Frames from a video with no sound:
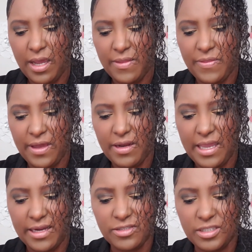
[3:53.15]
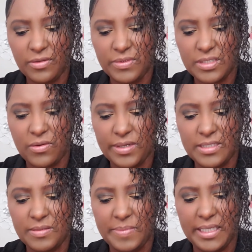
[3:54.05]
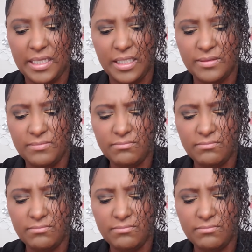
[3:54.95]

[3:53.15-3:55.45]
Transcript: I thought it actually was going to be,